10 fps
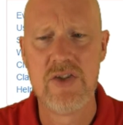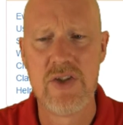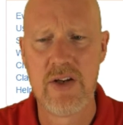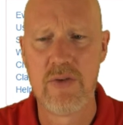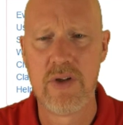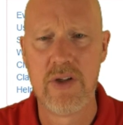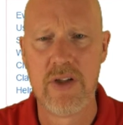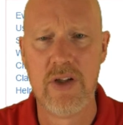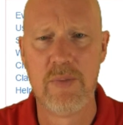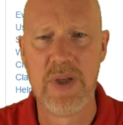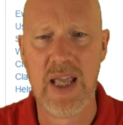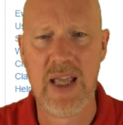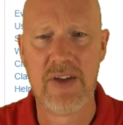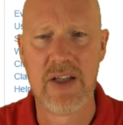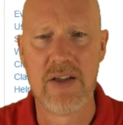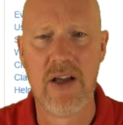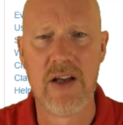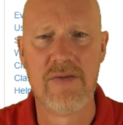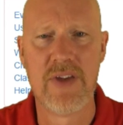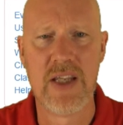general, you'll be having a lot
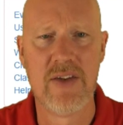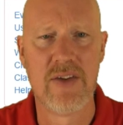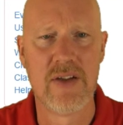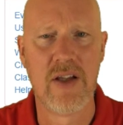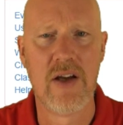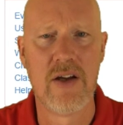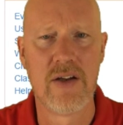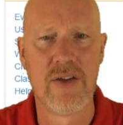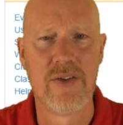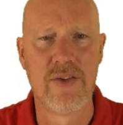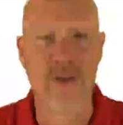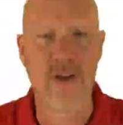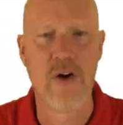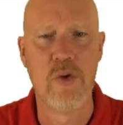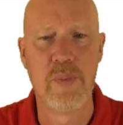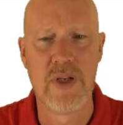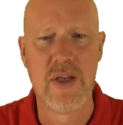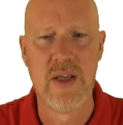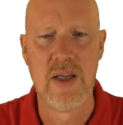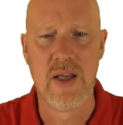of these logs open
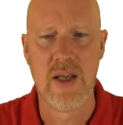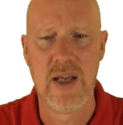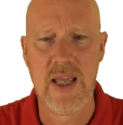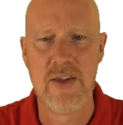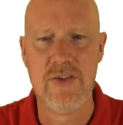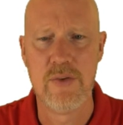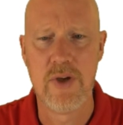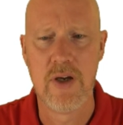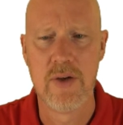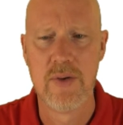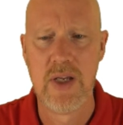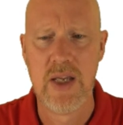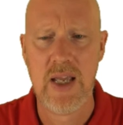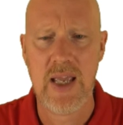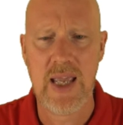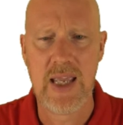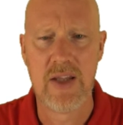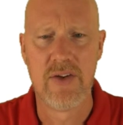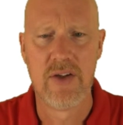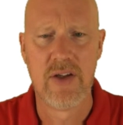as you go.
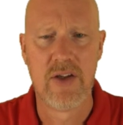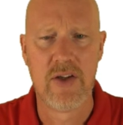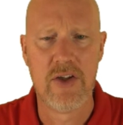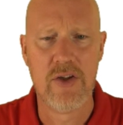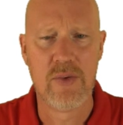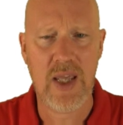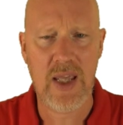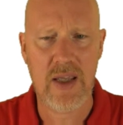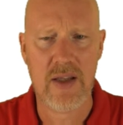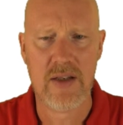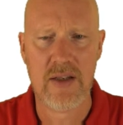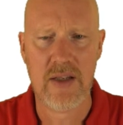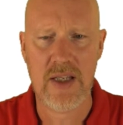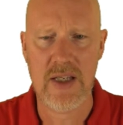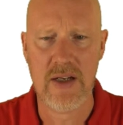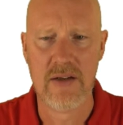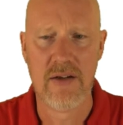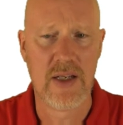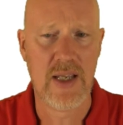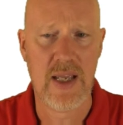And you can here,
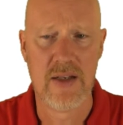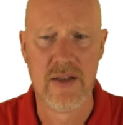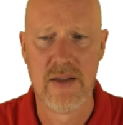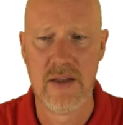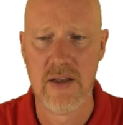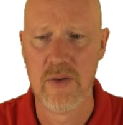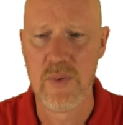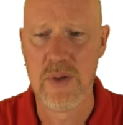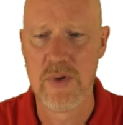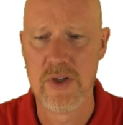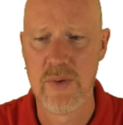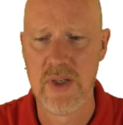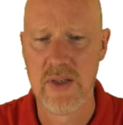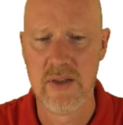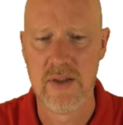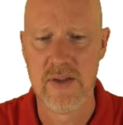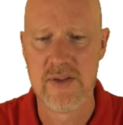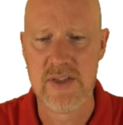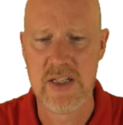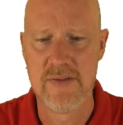again, we were doing
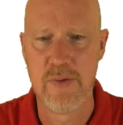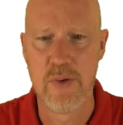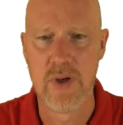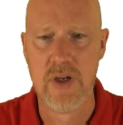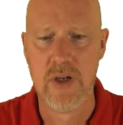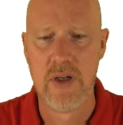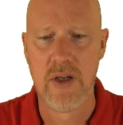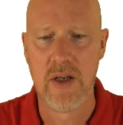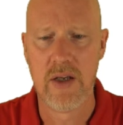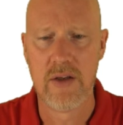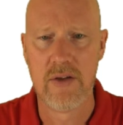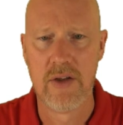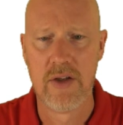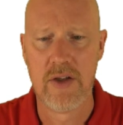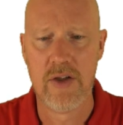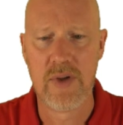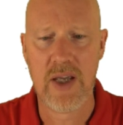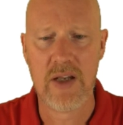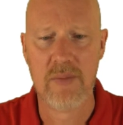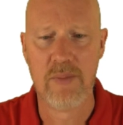stage 4, you
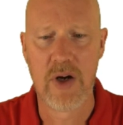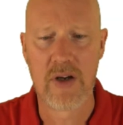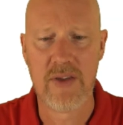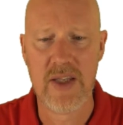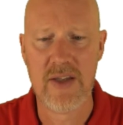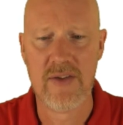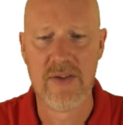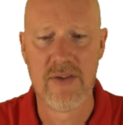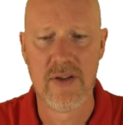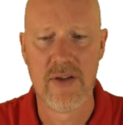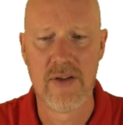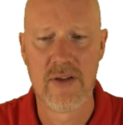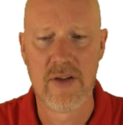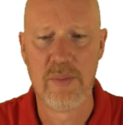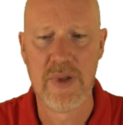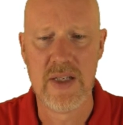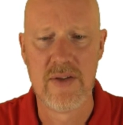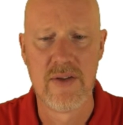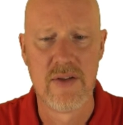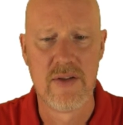can mark these complete.